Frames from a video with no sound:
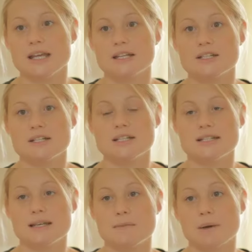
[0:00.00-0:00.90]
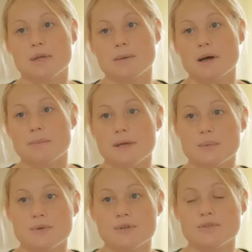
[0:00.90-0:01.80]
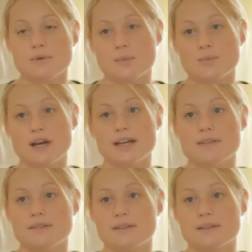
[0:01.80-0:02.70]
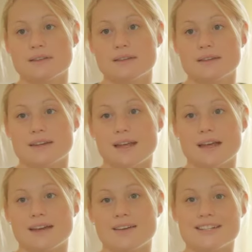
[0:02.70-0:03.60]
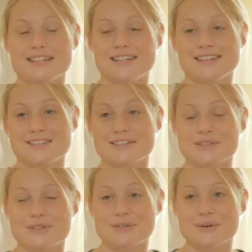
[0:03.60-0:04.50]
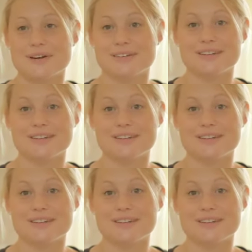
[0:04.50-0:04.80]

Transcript: She said, "Mummy, am I being beautiful and brave?" And I said, "Yes, of course you are."